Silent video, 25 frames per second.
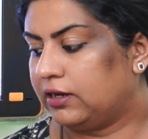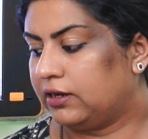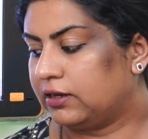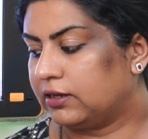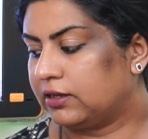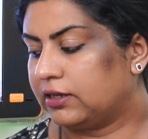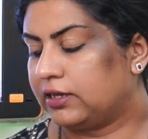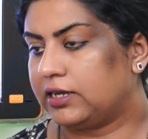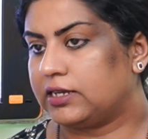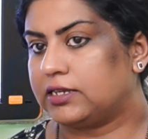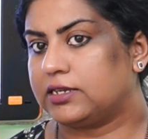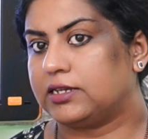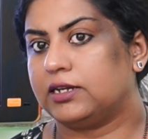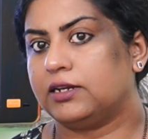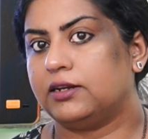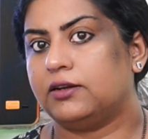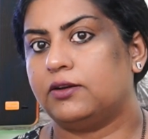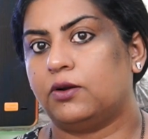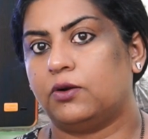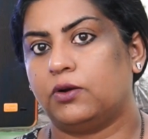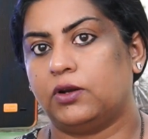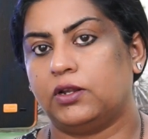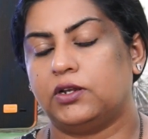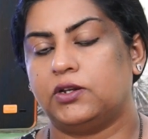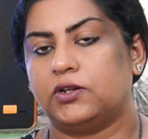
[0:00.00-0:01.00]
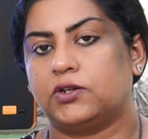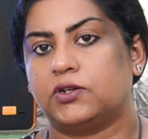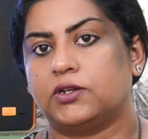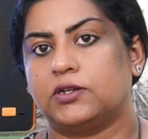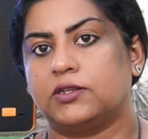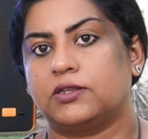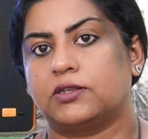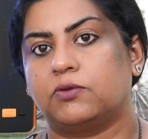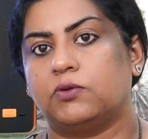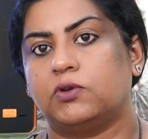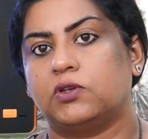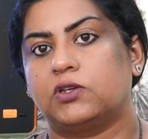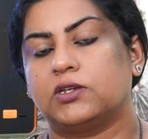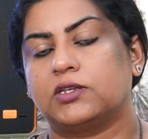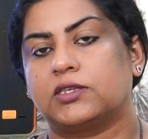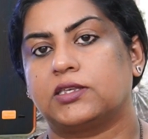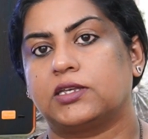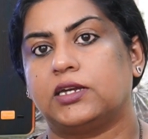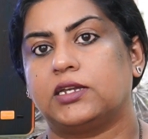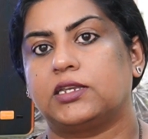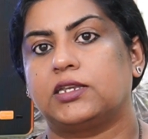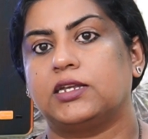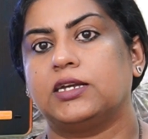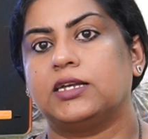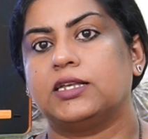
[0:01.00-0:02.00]
getting donations, which is
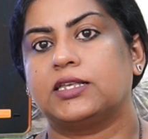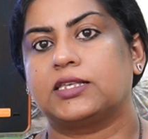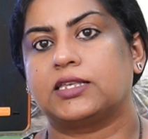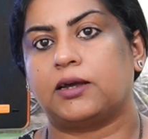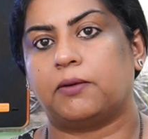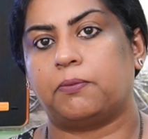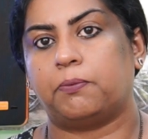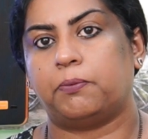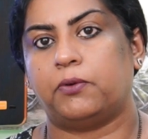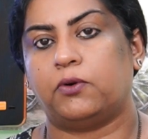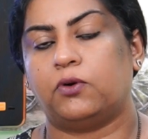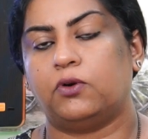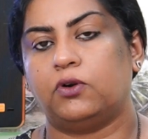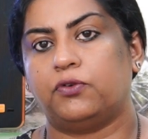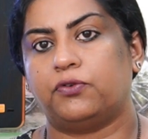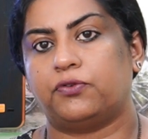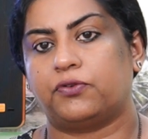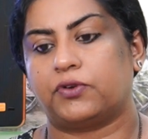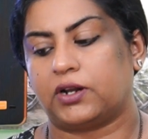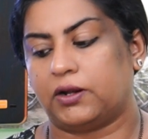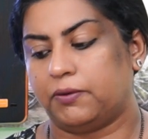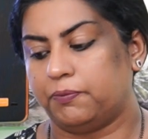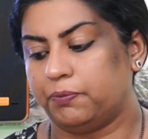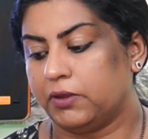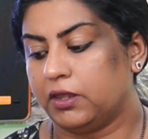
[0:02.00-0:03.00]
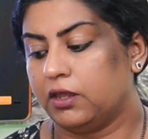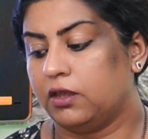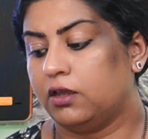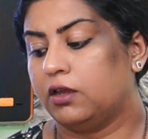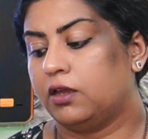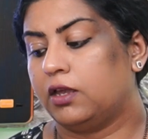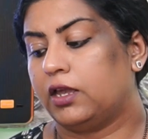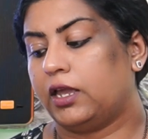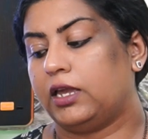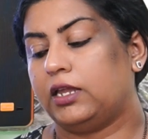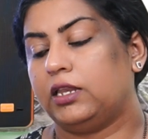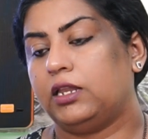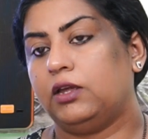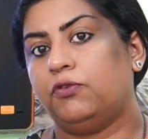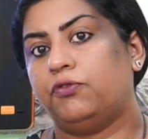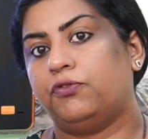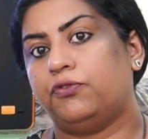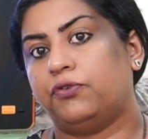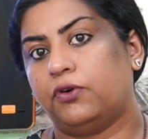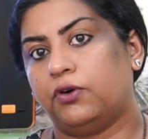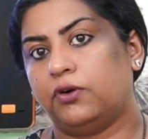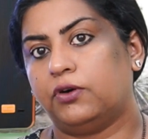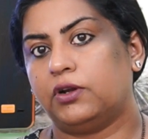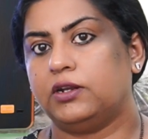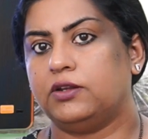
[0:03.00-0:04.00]
getting support from any
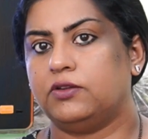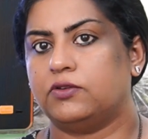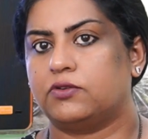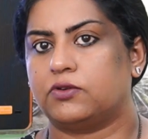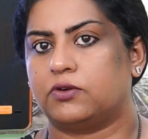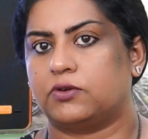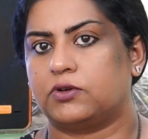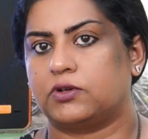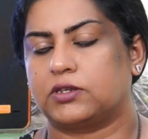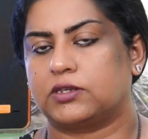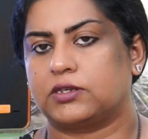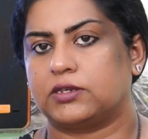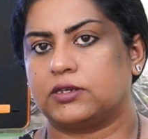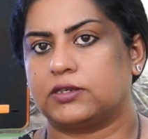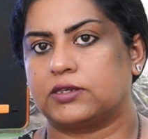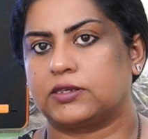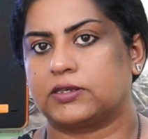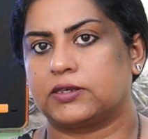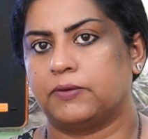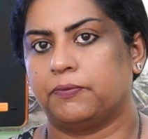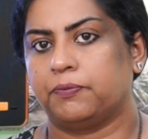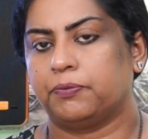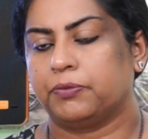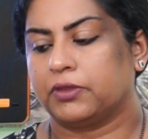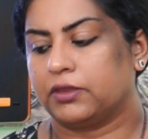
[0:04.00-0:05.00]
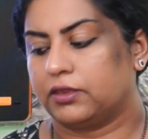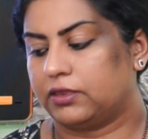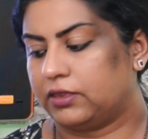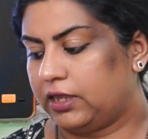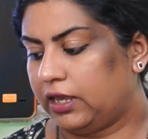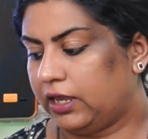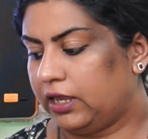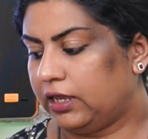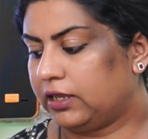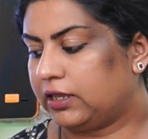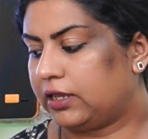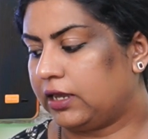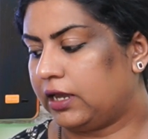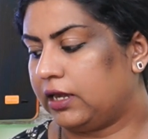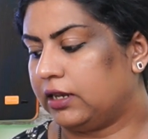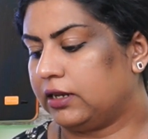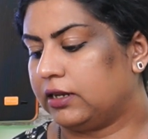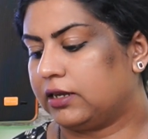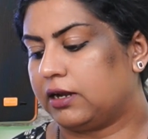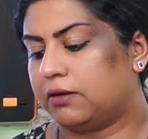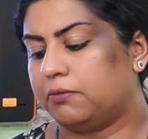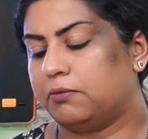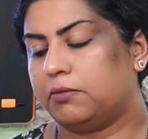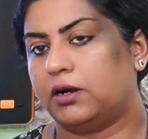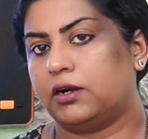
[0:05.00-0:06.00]
foreign sources, they can
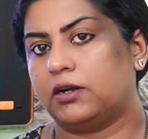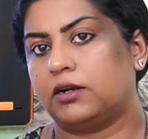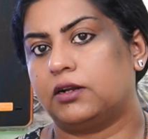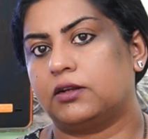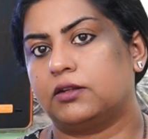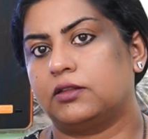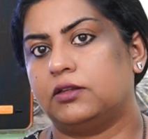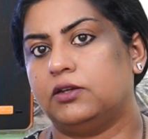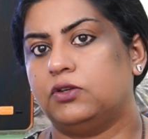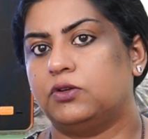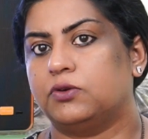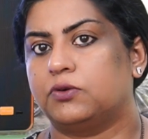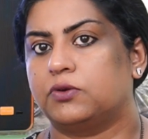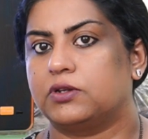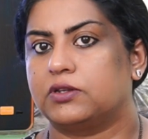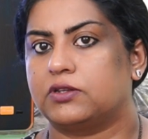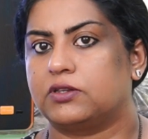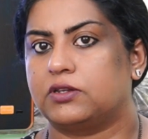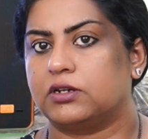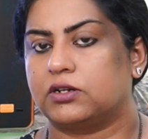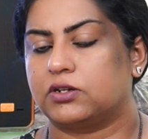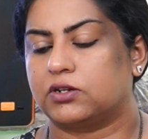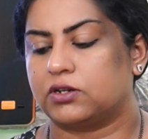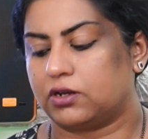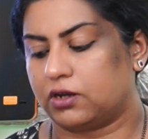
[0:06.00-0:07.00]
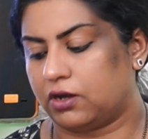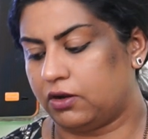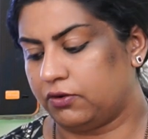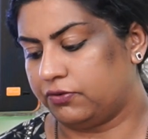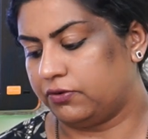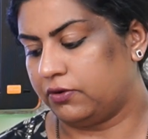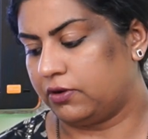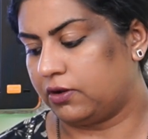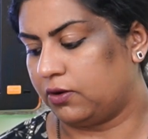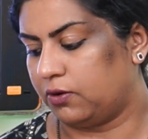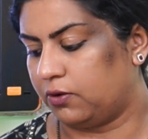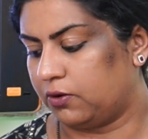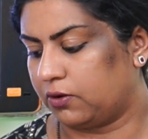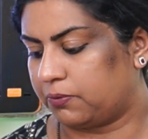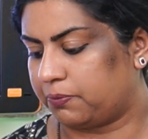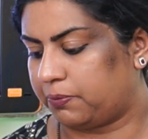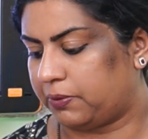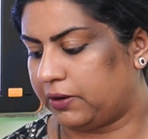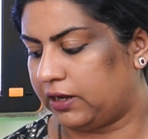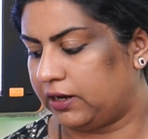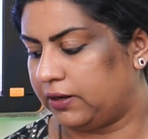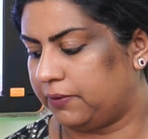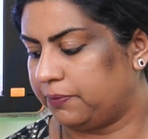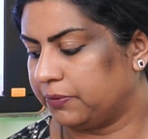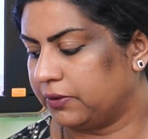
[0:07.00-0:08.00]
come under the jurisdiction of
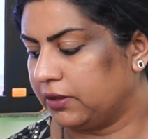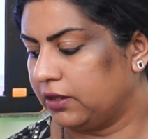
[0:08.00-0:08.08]
Lokpal.